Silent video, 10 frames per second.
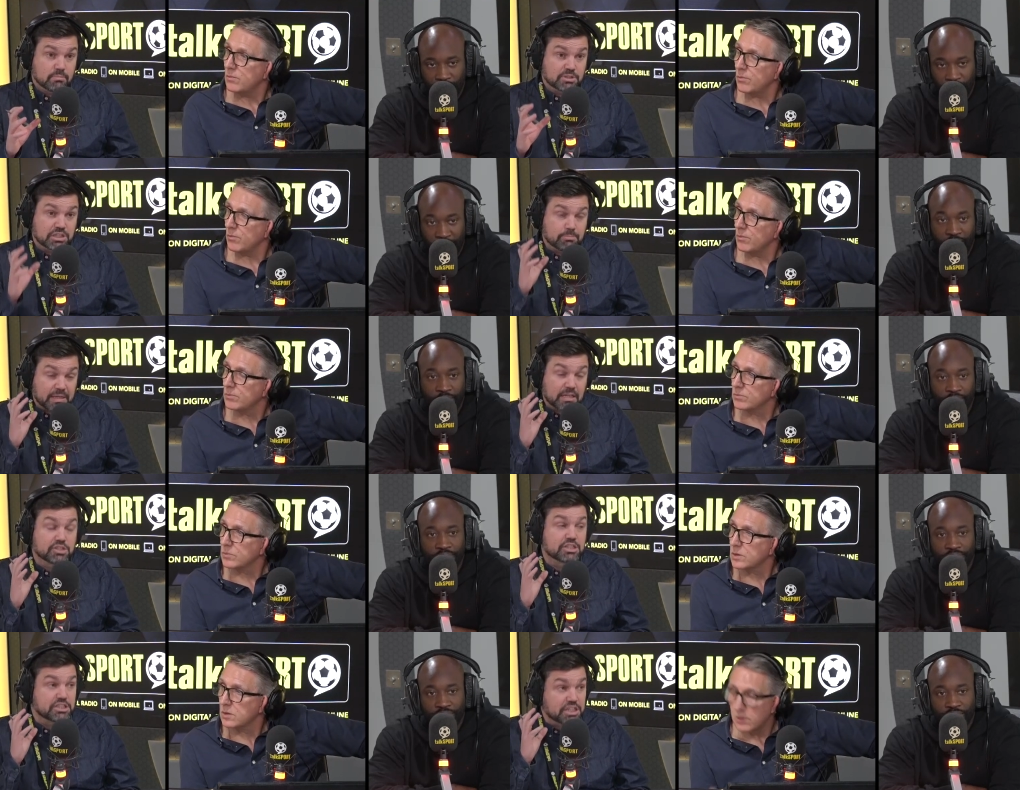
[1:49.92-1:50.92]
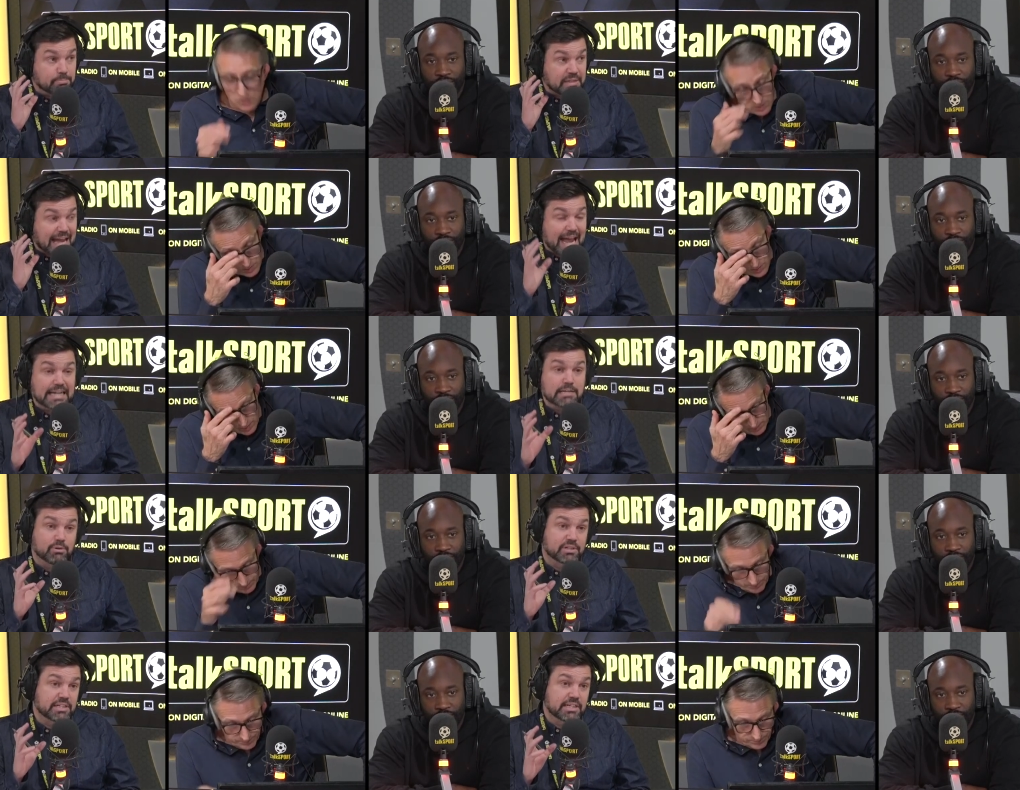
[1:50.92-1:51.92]
Speaker 1: And she'd, yeah. be, uh, she, she'd be
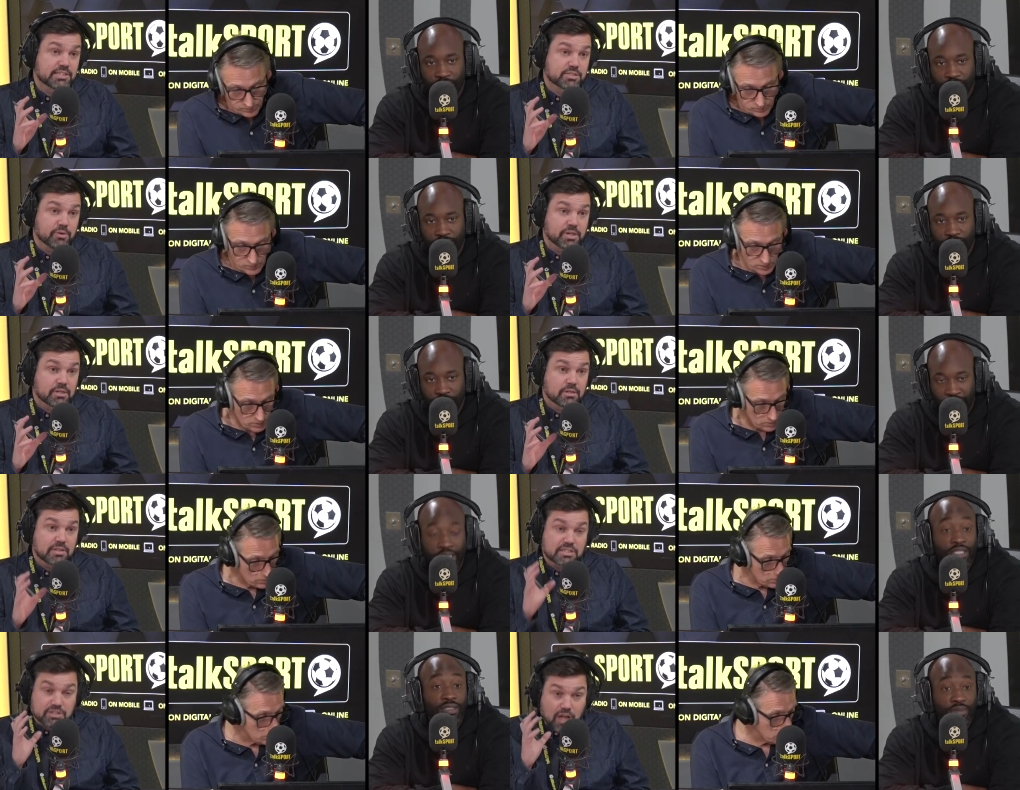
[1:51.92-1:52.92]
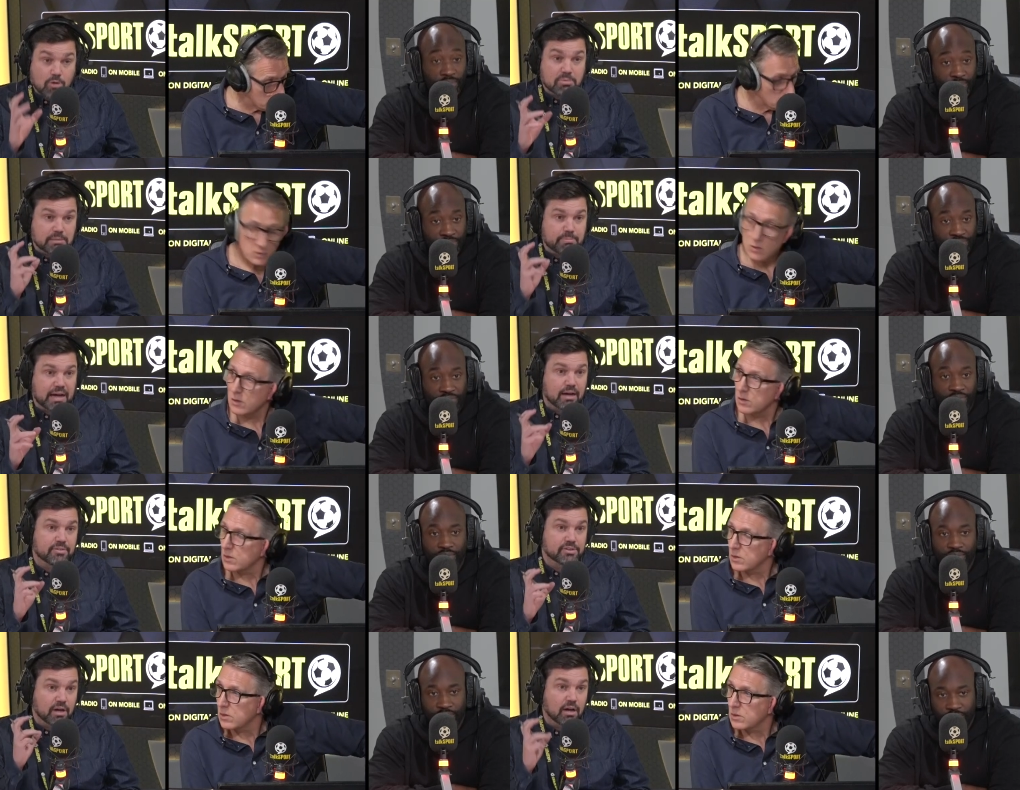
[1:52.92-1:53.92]
anybody in history. Yes. There's nobody
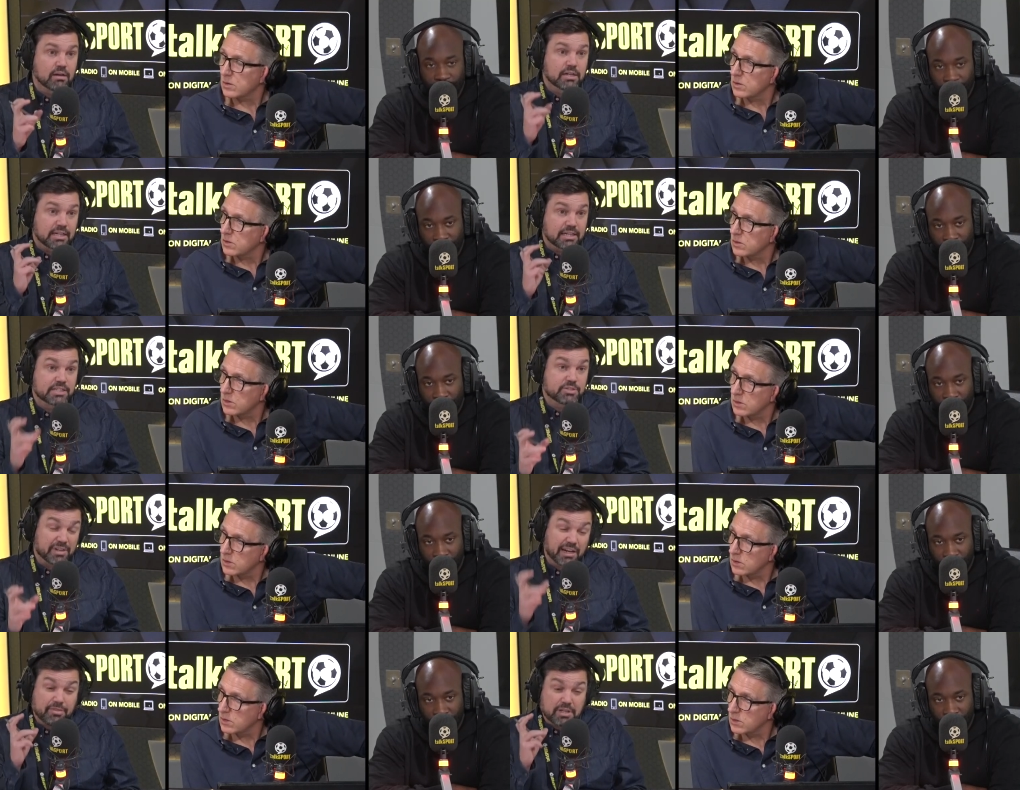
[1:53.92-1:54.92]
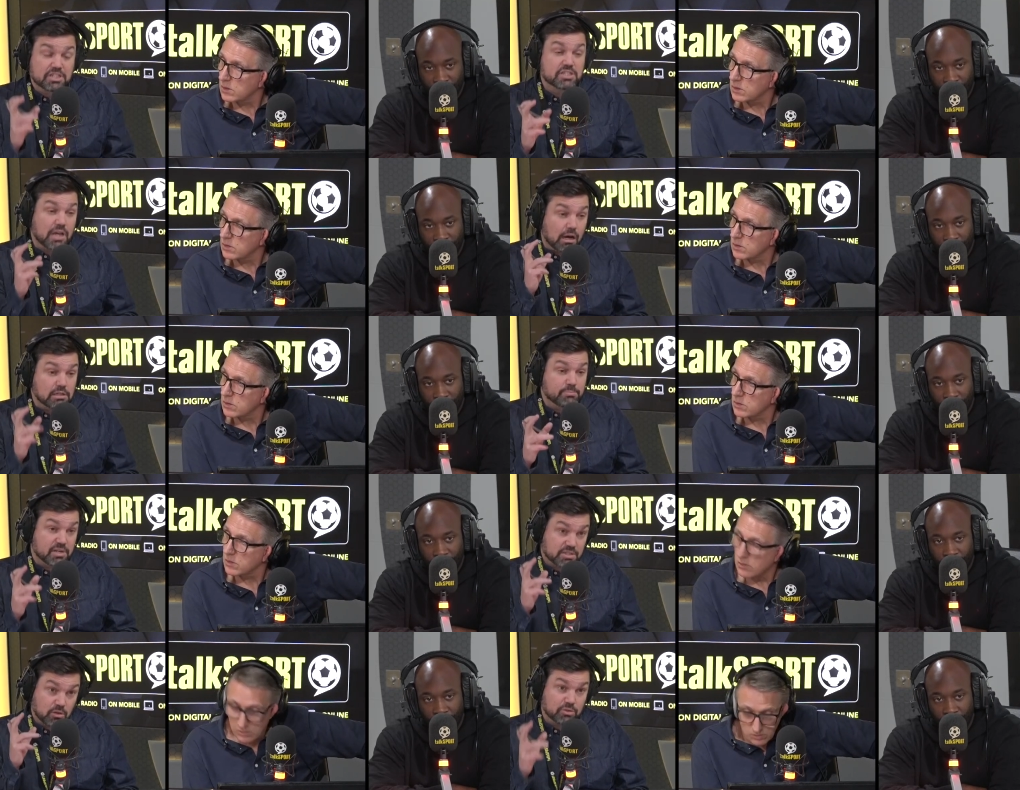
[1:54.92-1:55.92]
better than her in history. And I think she's the only
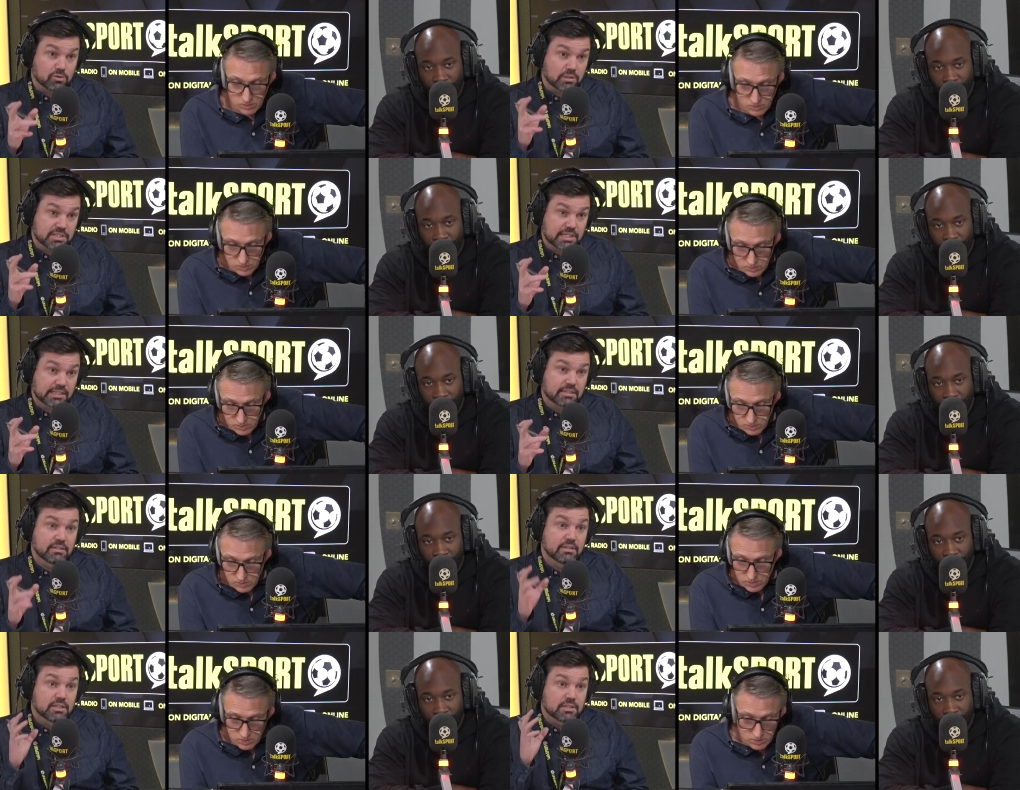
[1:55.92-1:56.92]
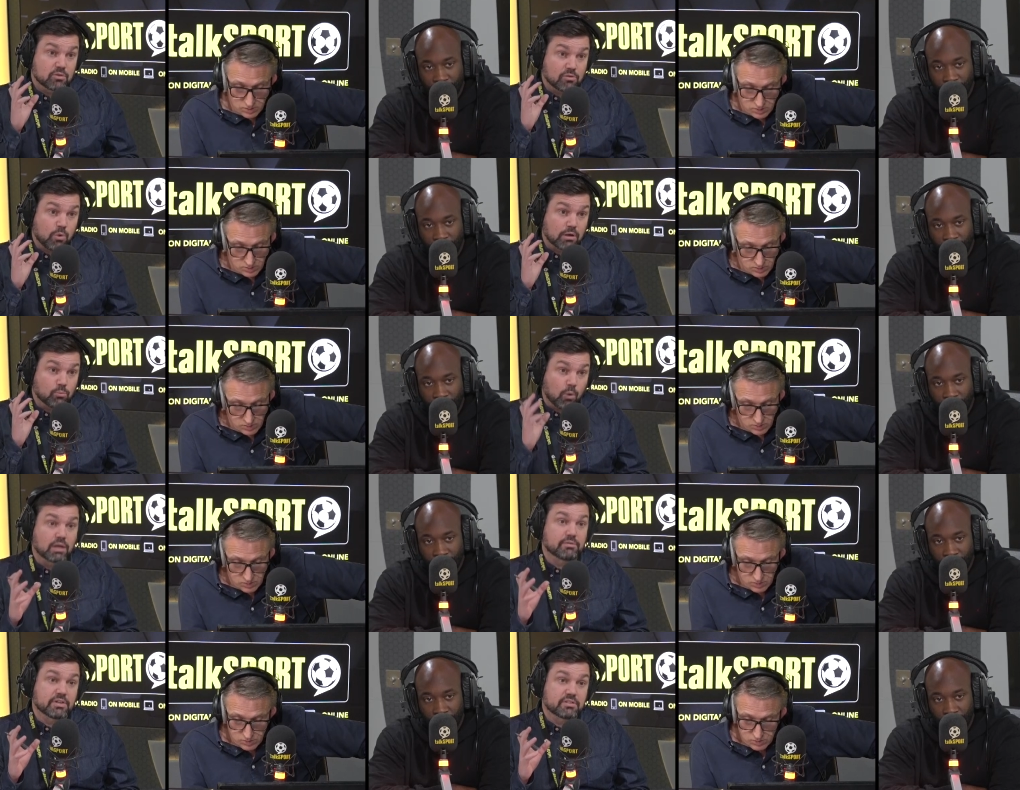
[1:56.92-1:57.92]
person on your list, Daddy, to have won
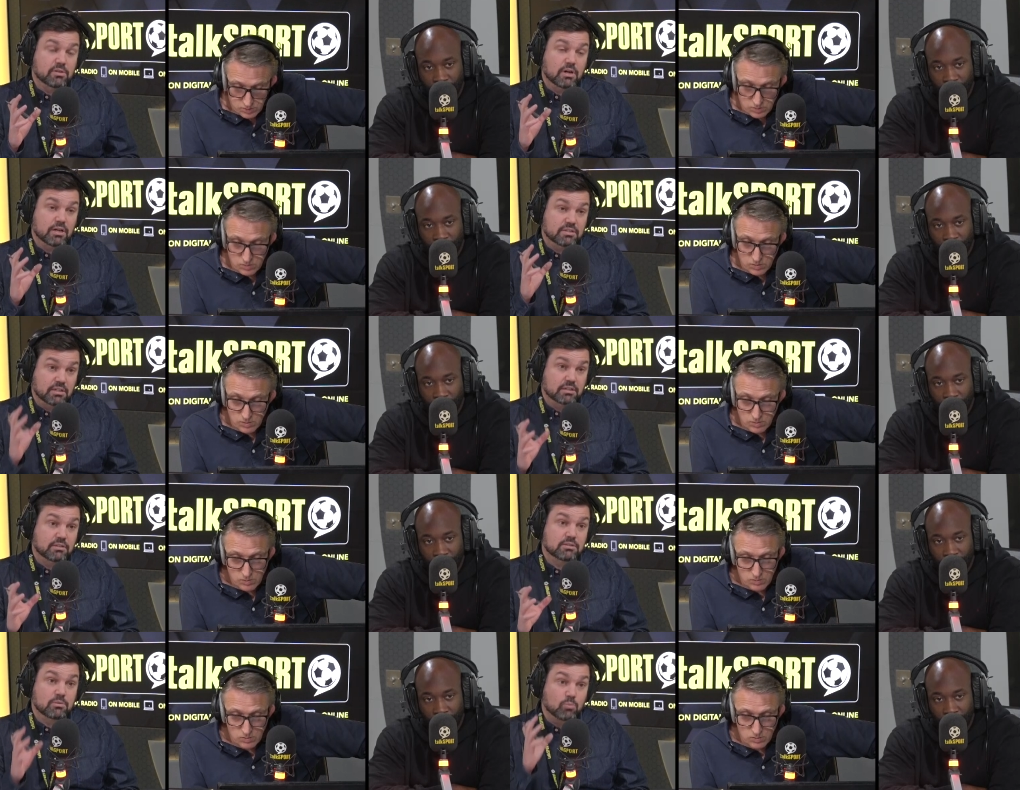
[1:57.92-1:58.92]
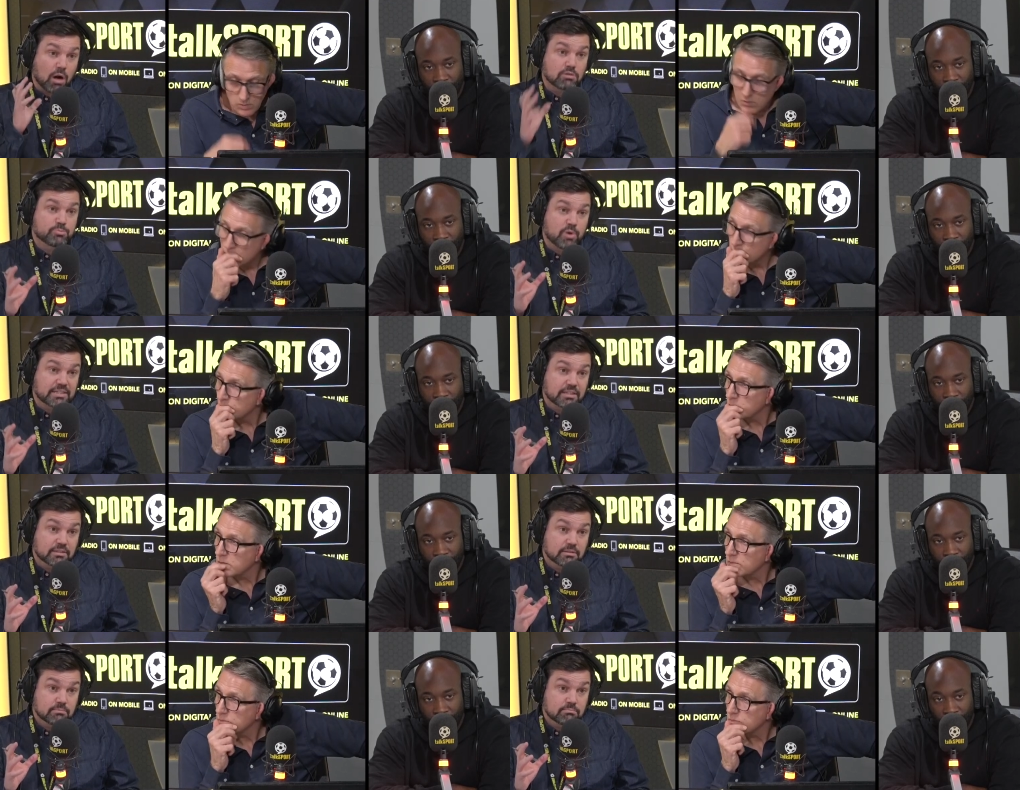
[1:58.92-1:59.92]
one of her uh, titles whilst
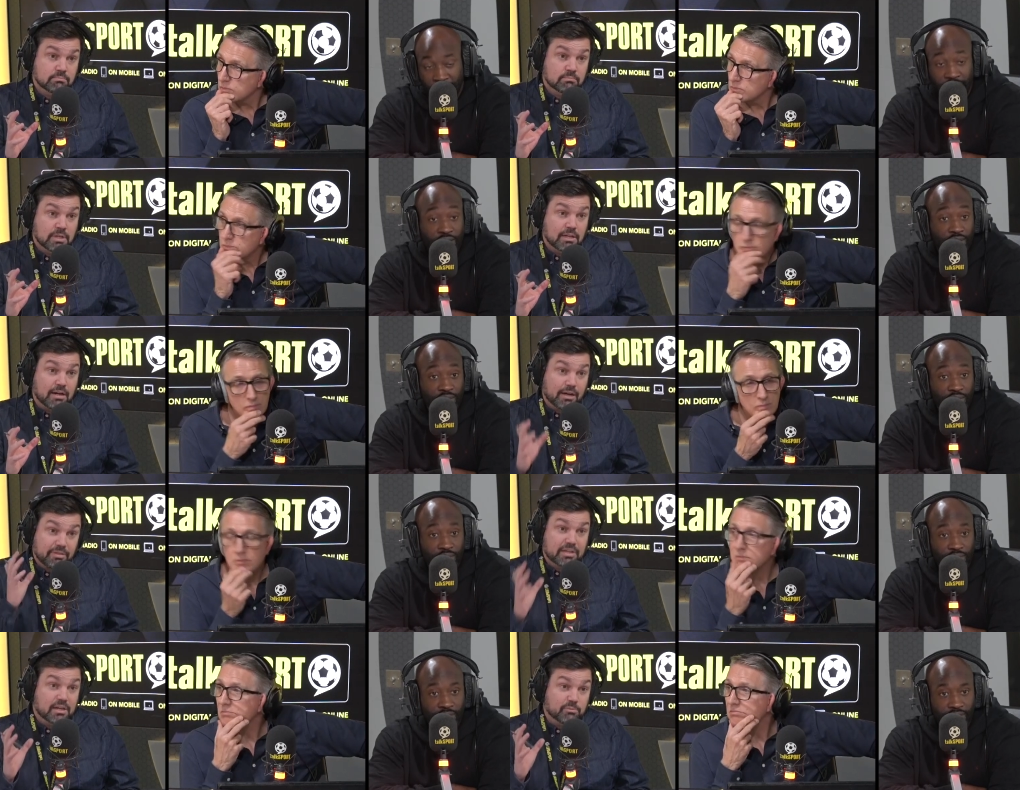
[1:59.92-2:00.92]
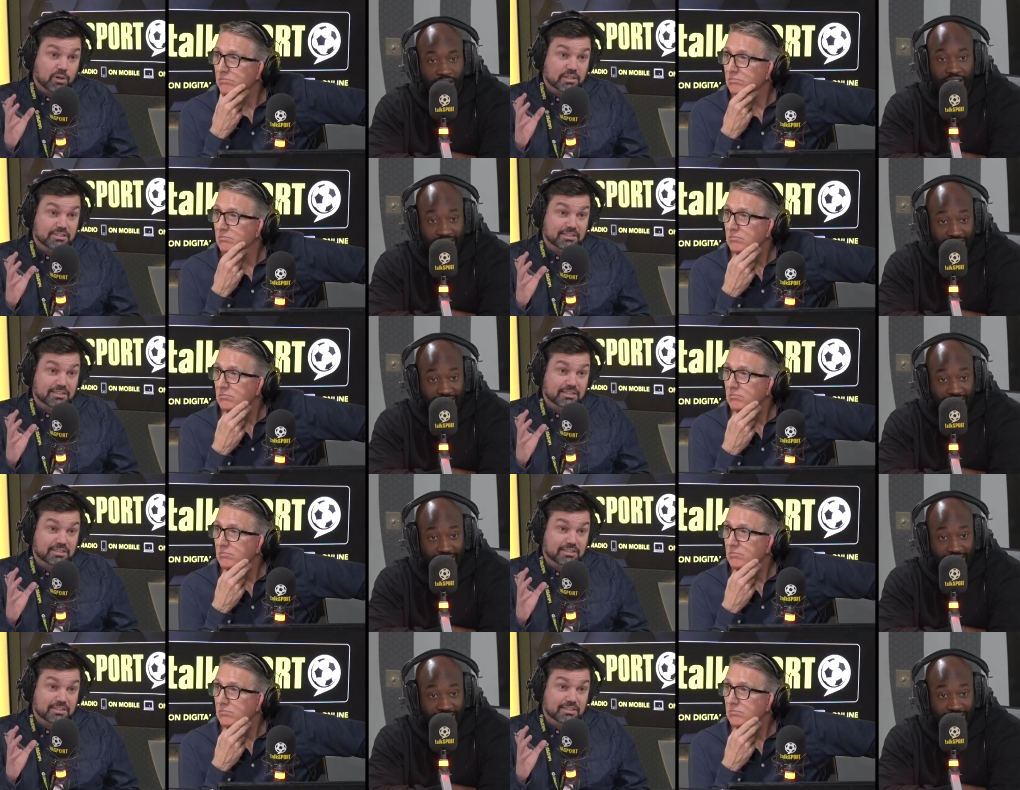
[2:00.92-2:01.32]
pregnant. Yes, I think I'm right.